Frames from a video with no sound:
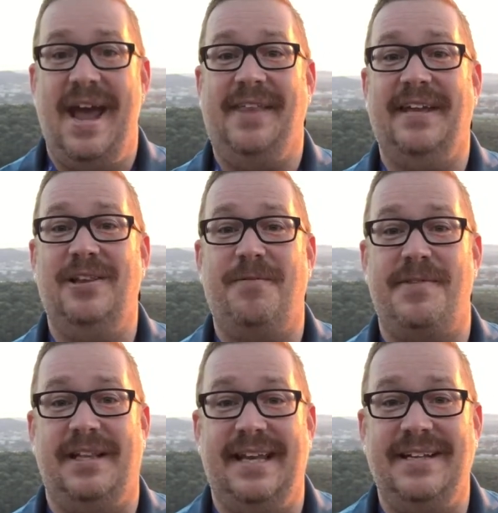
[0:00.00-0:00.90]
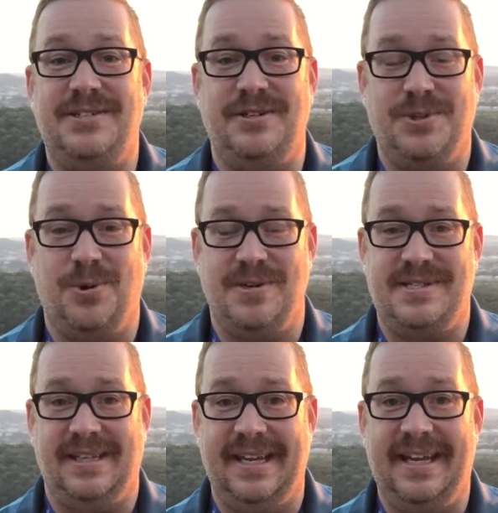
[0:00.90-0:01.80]
and then look for the lantern
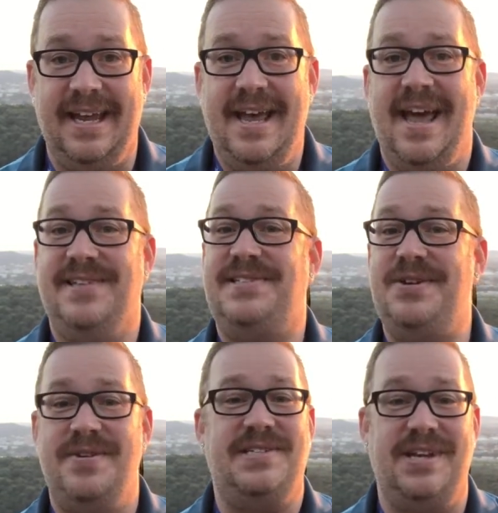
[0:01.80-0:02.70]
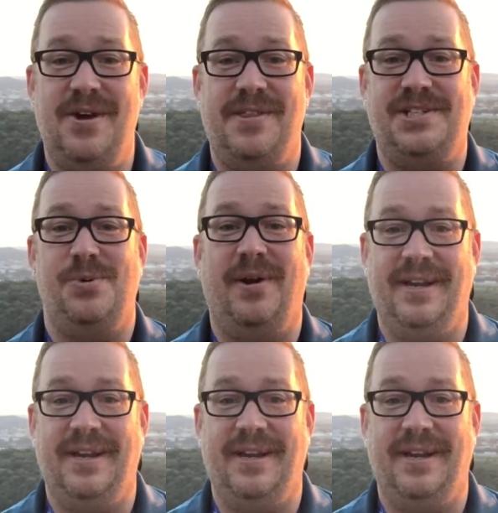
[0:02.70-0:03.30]
tours link as soon as you know that you want to